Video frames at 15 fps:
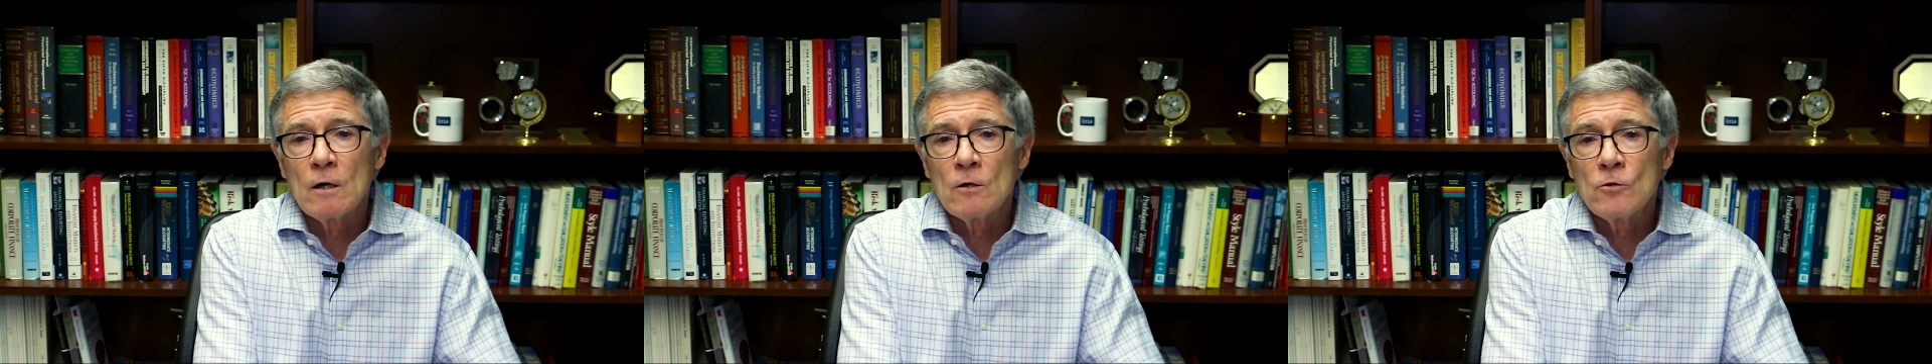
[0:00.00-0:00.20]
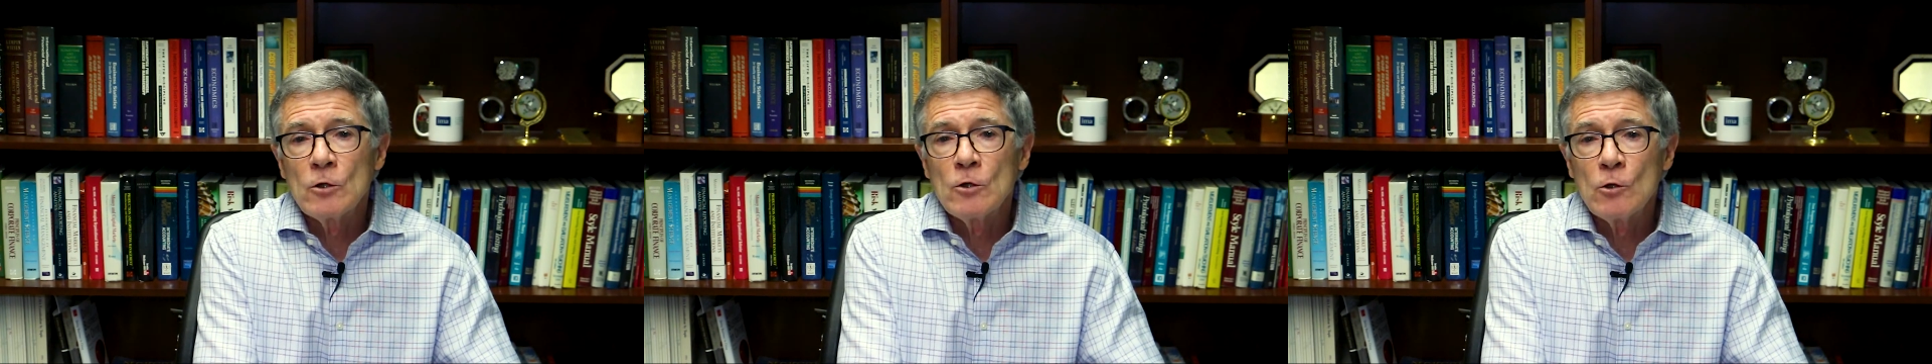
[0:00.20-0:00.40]

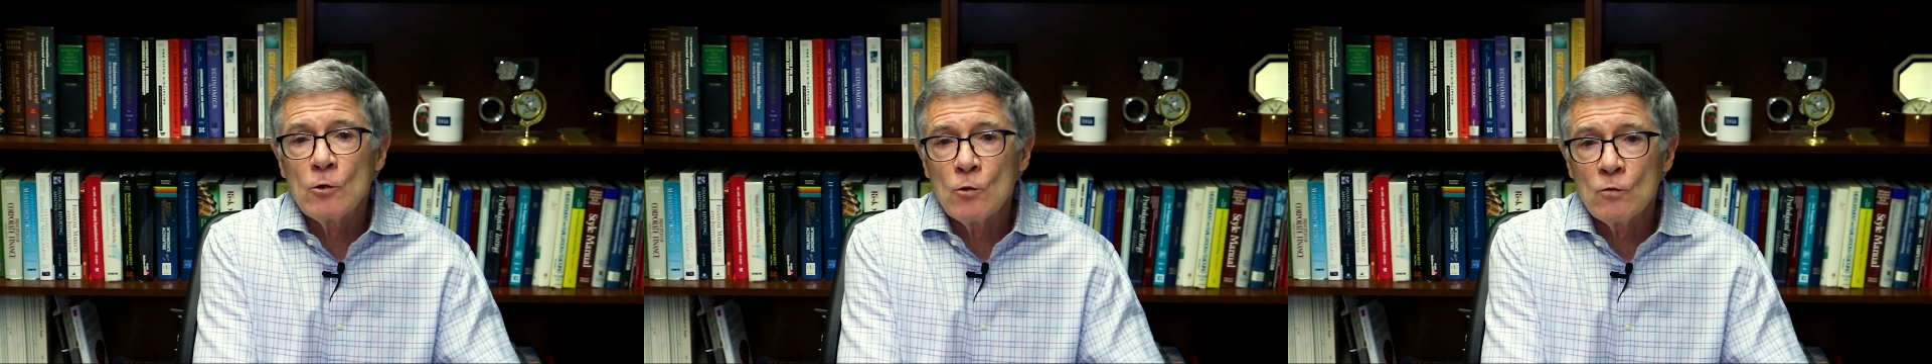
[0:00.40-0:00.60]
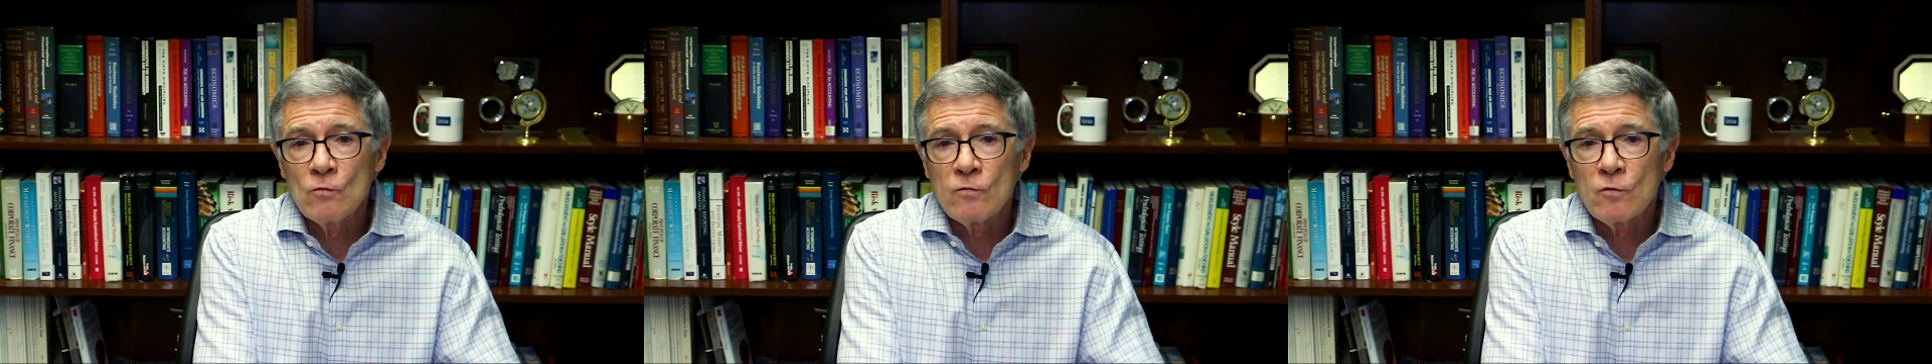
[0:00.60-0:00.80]
under the
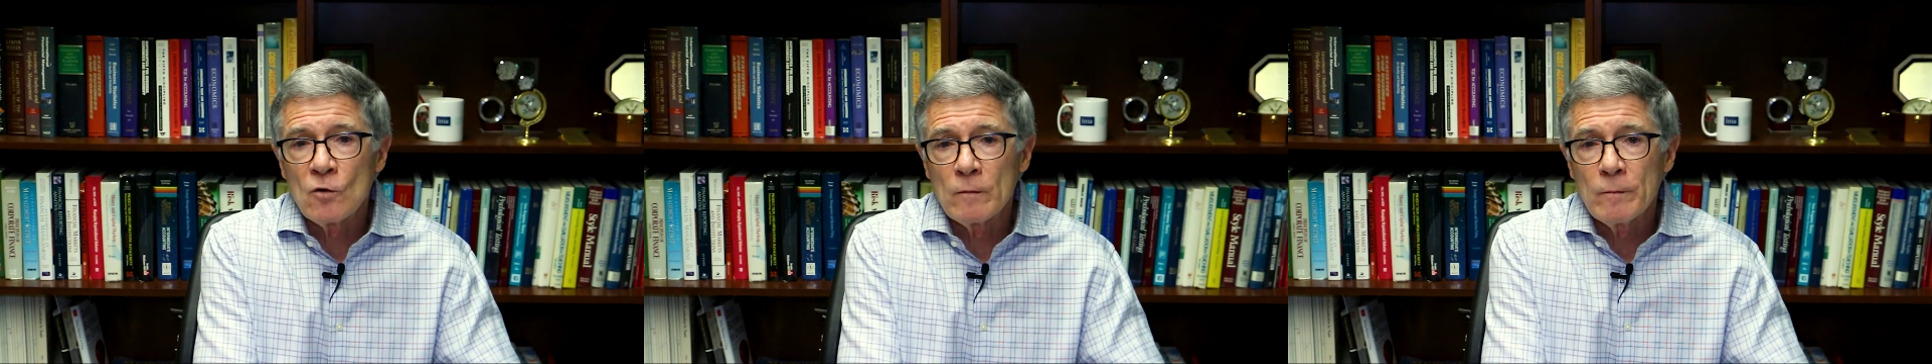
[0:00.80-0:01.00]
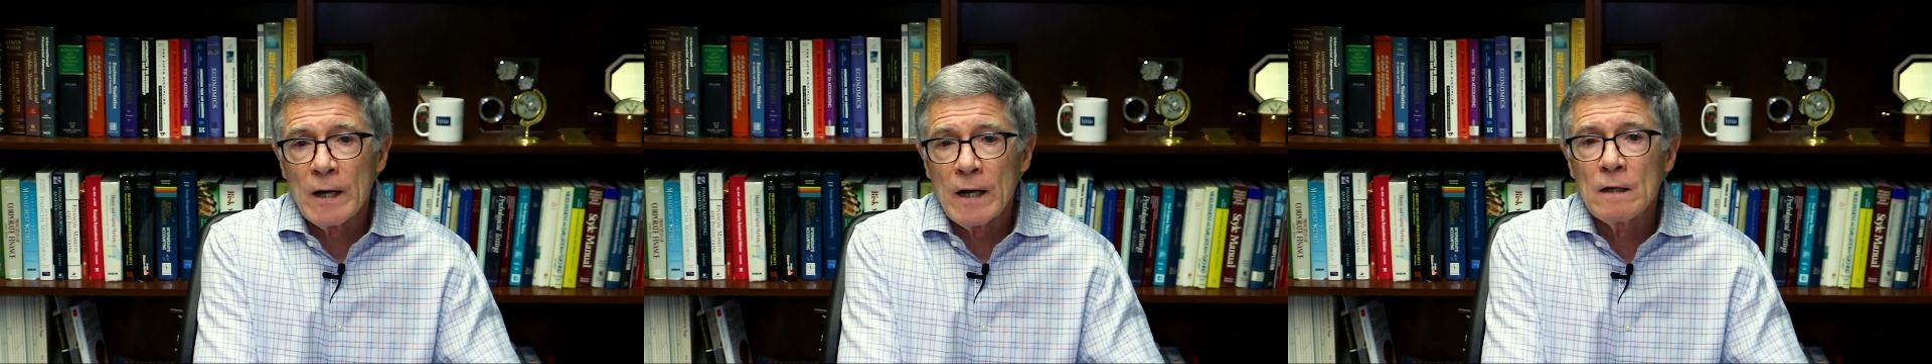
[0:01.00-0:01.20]
new
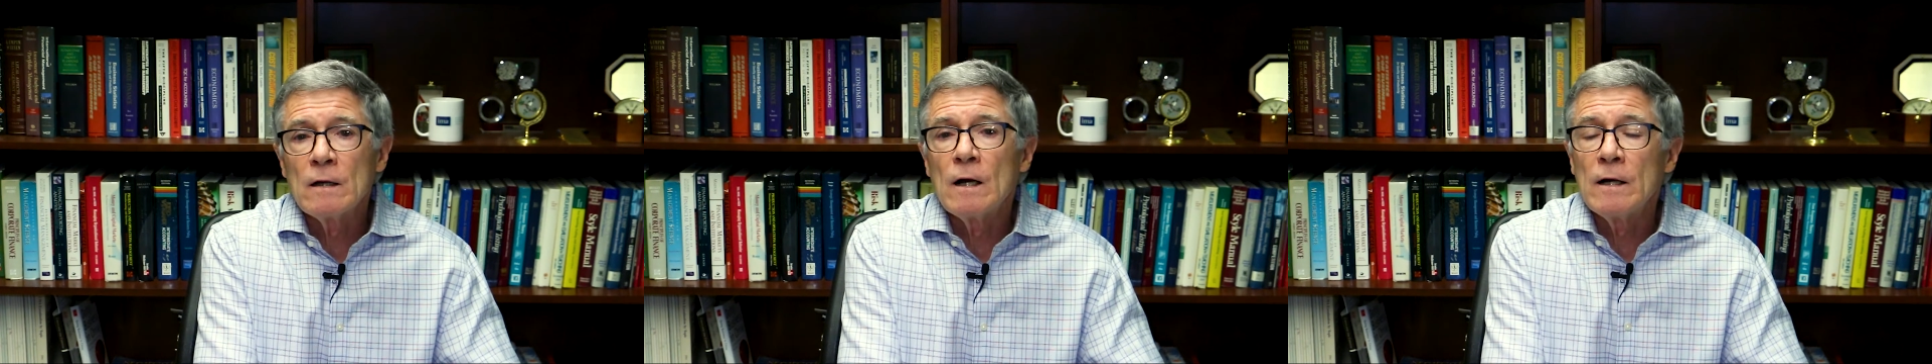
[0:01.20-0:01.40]
format?